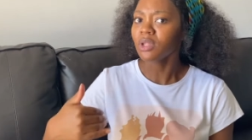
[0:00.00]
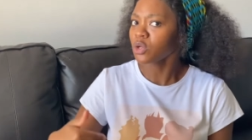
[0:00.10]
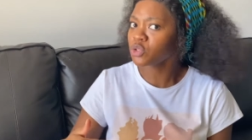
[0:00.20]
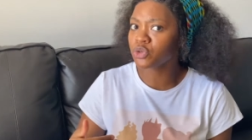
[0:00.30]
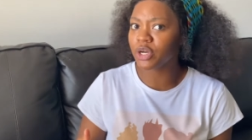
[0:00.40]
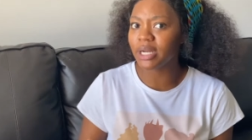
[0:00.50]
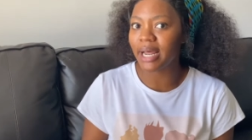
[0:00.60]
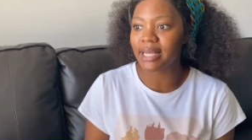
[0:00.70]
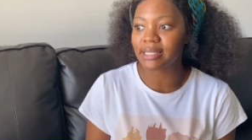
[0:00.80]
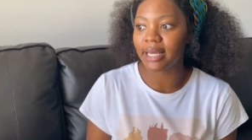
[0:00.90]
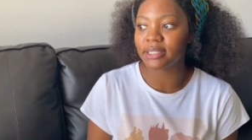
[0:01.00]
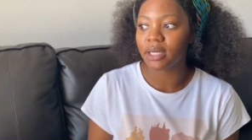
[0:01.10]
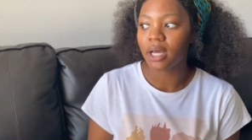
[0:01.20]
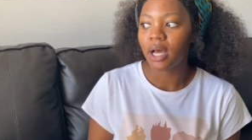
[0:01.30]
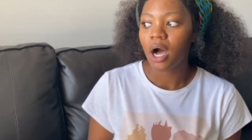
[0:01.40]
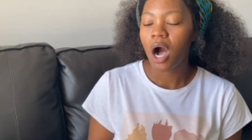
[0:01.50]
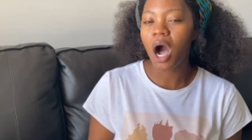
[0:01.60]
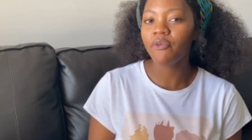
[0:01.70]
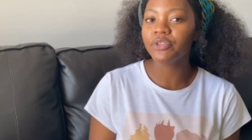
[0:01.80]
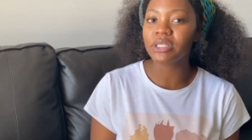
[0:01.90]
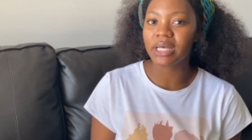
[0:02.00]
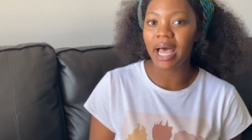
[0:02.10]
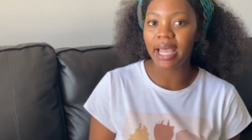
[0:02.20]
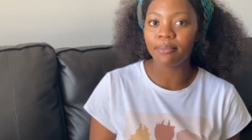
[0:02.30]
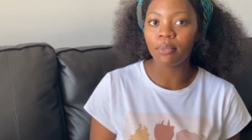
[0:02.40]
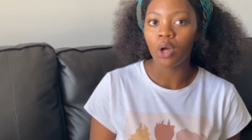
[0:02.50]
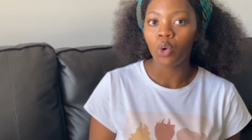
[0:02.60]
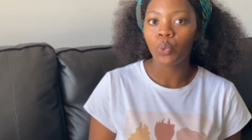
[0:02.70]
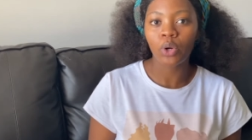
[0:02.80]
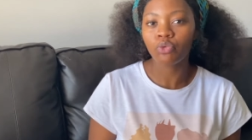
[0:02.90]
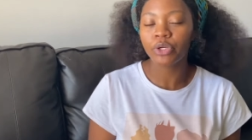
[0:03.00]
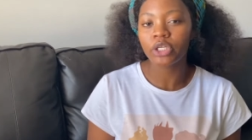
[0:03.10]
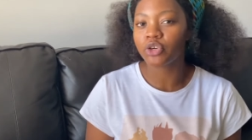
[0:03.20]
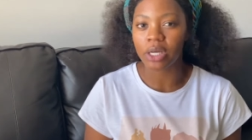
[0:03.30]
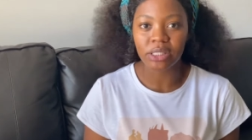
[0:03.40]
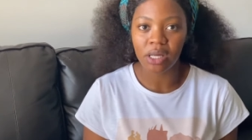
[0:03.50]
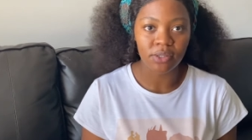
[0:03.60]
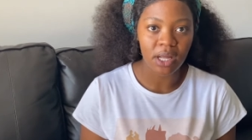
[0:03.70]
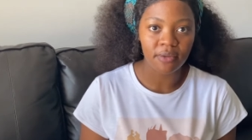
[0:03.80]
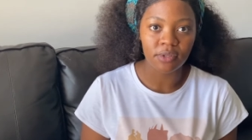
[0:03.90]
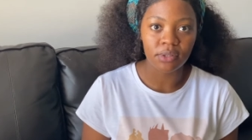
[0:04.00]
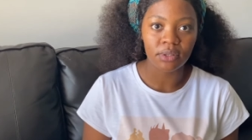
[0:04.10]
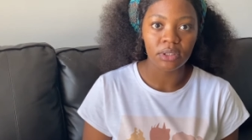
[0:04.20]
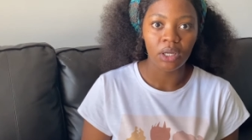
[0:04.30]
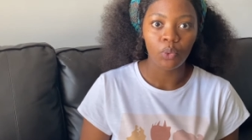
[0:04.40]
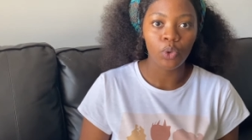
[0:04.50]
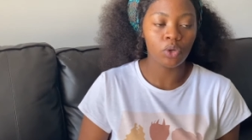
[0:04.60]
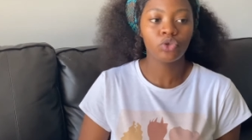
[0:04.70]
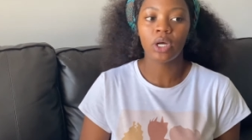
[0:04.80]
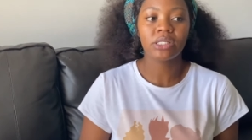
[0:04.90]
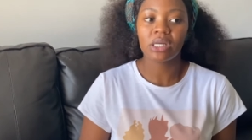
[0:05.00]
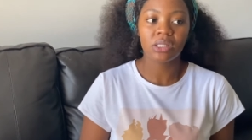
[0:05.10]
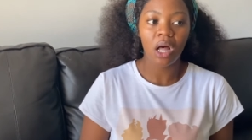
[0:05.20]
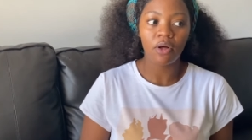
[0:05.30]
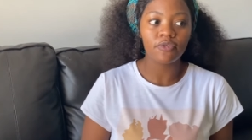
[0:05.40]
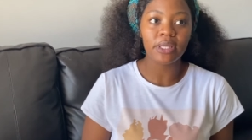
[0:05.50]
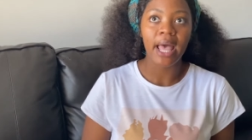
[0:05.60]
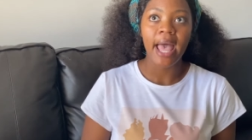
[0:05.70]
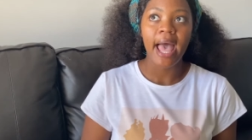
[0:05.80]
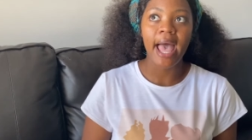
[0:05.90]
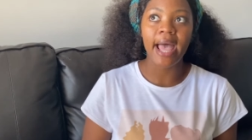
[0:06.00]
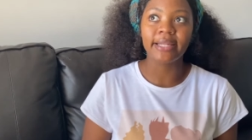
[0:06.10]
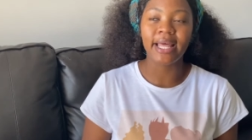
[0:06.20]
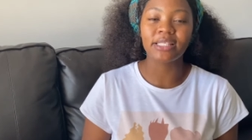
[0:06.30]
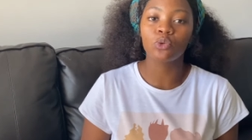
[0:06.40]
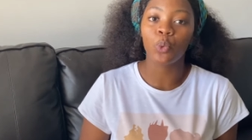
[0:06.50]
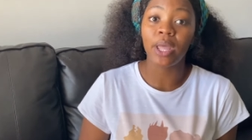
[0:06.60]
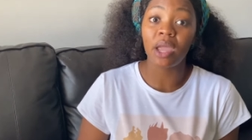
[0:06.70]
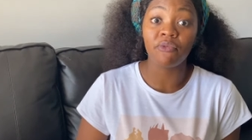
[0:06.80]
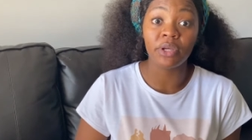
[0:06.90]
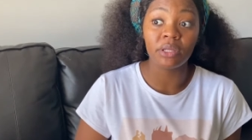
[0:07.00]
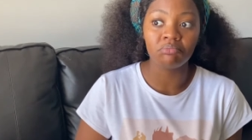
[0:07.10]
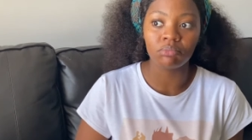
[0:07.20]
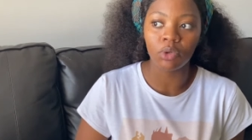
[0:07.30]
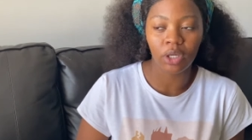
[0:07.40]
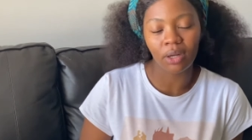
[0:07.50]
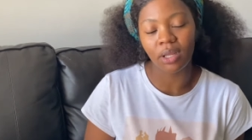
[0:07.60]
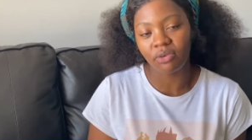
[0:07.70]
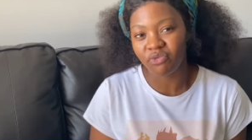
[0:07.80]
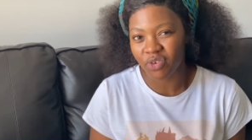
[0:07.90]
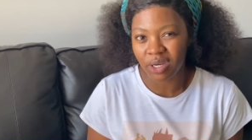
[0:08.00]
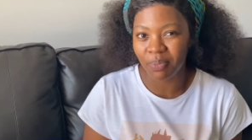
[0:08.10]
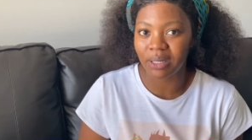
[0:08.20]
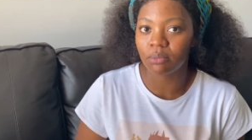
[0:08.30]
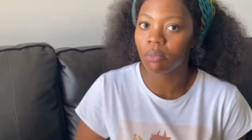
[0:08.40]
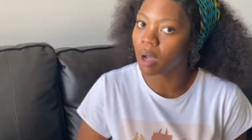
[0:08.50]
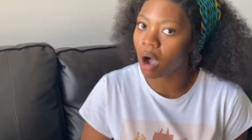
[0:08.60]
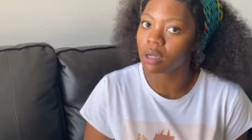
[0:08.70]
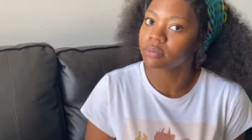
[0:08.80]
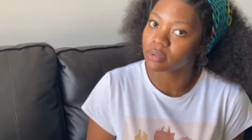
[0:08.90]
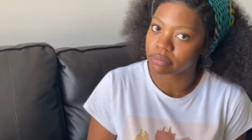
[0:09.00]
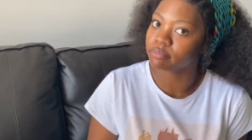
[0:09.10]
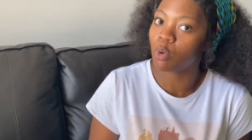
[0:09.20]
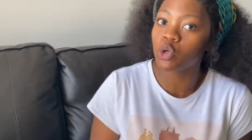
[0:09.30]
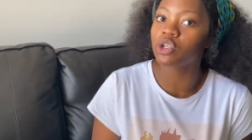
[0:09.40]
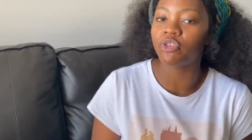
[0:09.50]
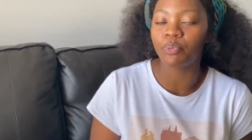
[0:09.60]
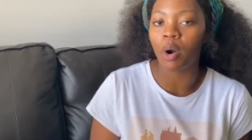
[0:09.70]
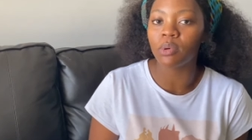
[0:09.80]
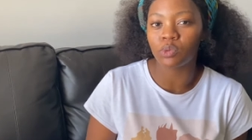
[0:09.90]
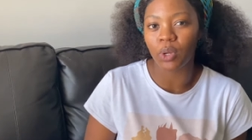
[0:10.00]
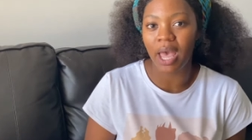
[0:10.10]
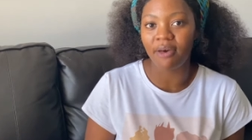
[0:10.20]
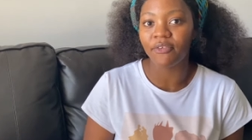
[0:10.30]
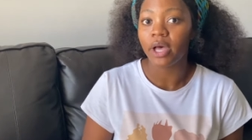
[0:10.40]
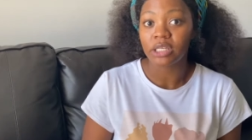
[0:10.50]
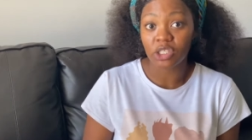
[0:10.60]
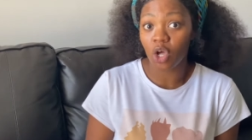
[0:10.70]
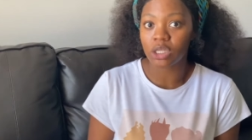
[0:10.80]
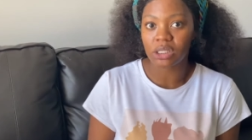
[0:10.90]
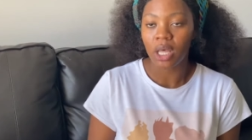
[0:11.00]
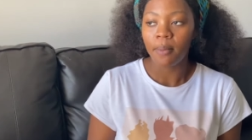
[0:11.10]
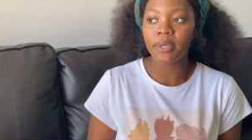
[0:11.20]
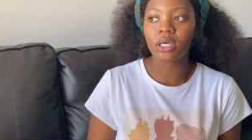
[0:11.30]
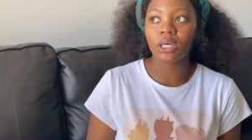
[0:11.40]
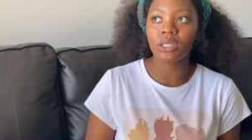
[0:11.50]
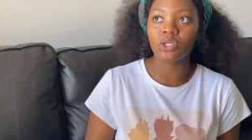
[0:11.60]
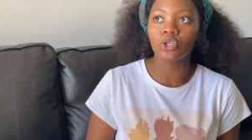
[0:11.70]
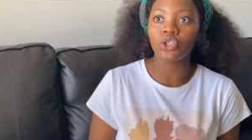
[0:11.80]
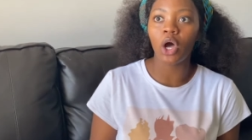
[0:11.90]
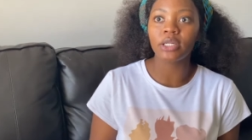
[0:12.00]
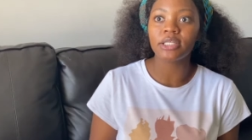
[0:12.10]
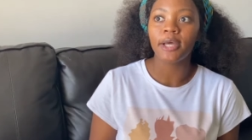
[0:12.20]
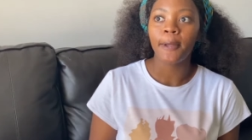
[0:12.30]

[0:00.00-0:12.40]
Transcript: to realize that half the time, we don't really trust ourselves. We don't trust ourselves, and that's where every, okay, not every, but most of the problems we have starts, because you start,